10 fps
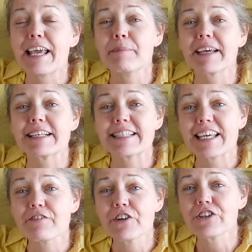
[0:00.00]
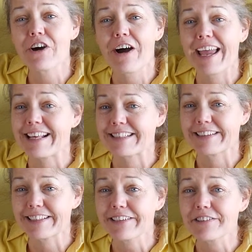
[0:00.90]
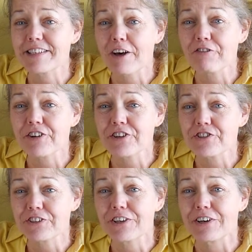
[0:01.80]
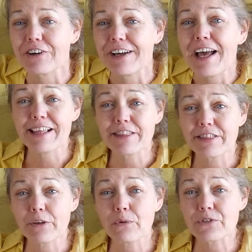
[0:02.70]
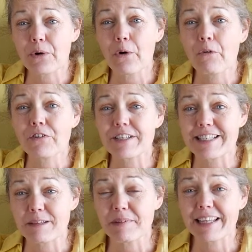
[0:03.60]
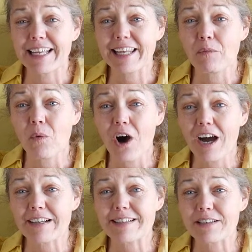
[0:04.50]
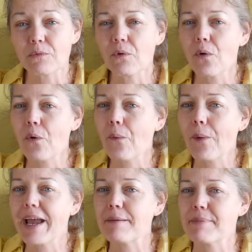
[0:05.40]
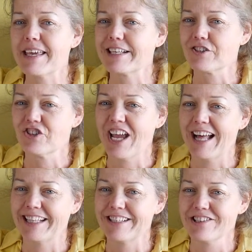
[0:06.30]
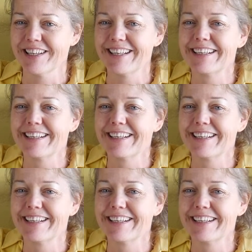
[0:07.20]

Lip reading: Because if your dog has a little self-control, those overstimulating walks won't quite be as challenging.